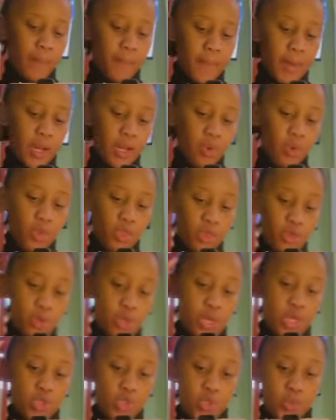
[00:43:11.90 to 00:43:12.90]
anyway, thank you
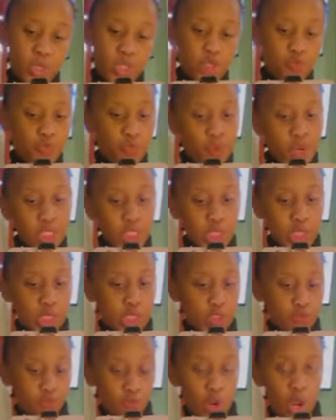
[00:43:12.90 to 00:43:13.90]
guys so much for watching
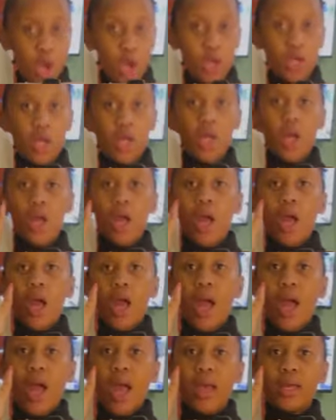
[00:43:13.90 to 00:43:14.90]
this vlog,
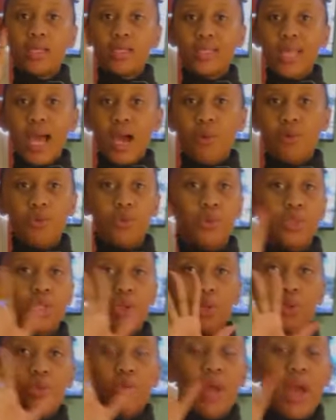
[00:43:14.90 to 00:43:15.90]
and I will
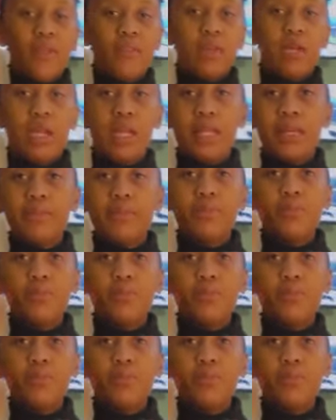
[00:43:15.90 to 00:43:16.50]
include other clips